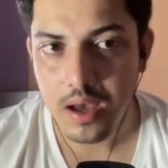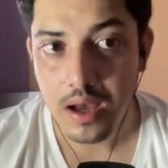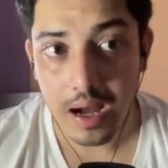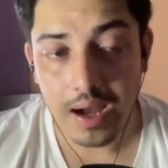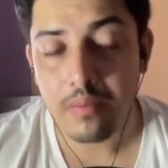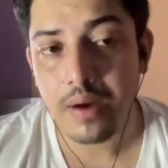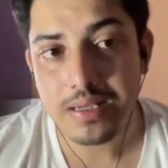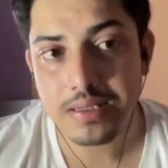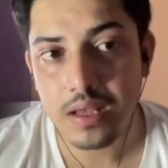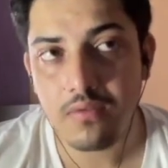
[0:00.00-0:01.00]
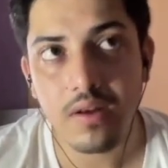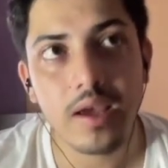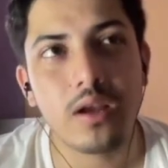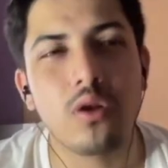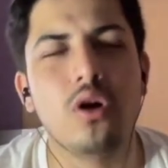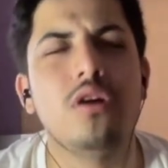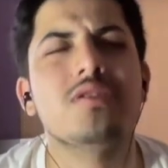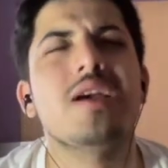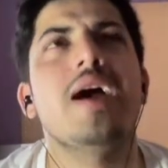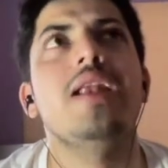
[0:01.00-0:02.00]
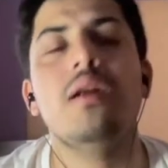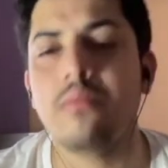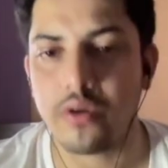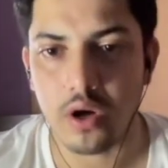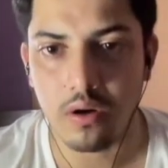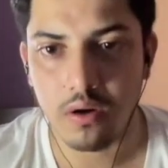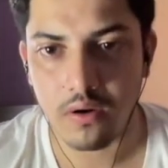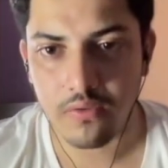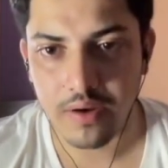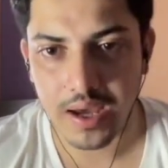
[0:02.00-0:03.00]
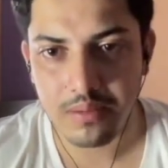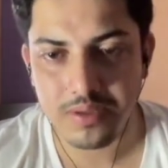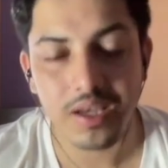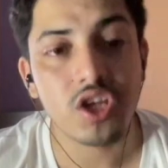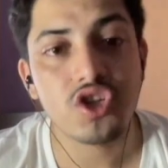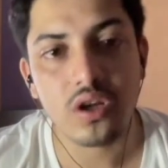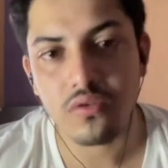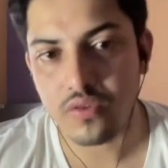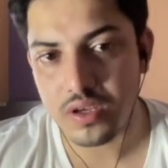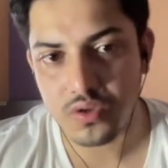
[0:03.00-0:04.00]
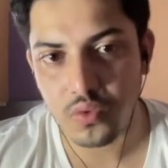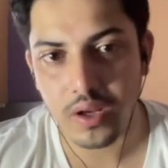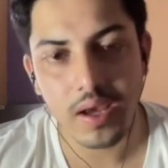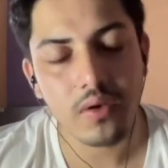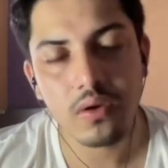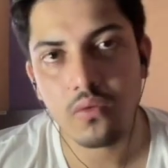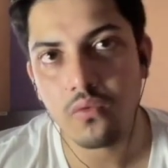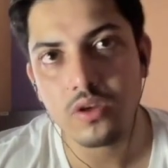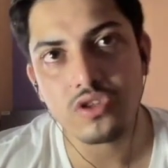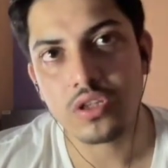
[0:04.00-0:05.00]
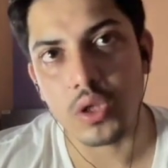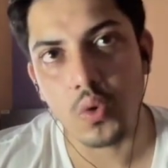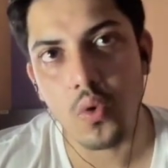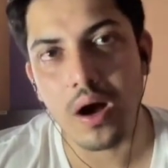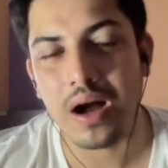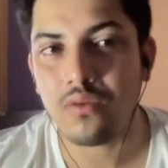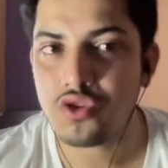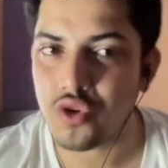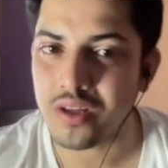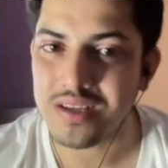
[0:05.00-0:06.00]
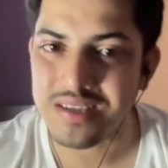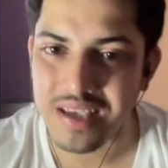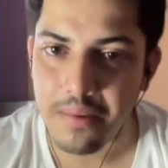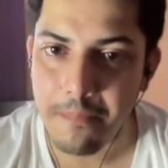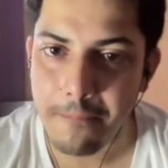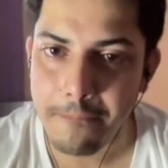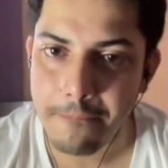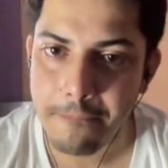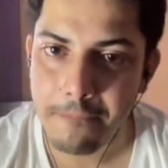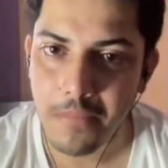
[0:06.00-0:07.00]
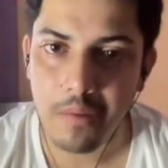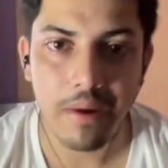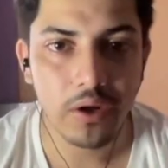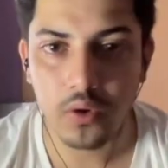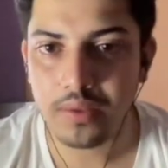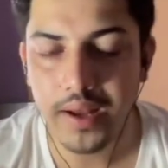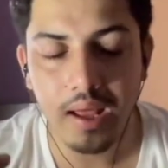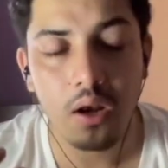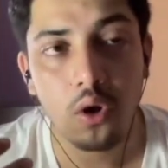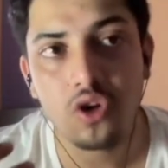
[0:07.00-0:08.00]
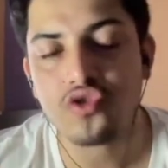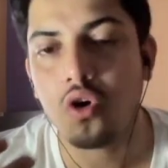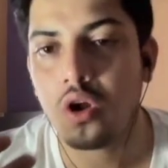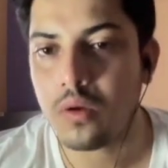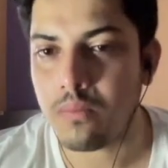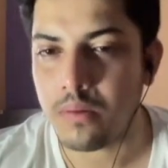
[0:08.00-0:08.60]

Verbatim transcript: i myself like lost a number of times initial phase when i was new i was doing the same by doing that i lost all of my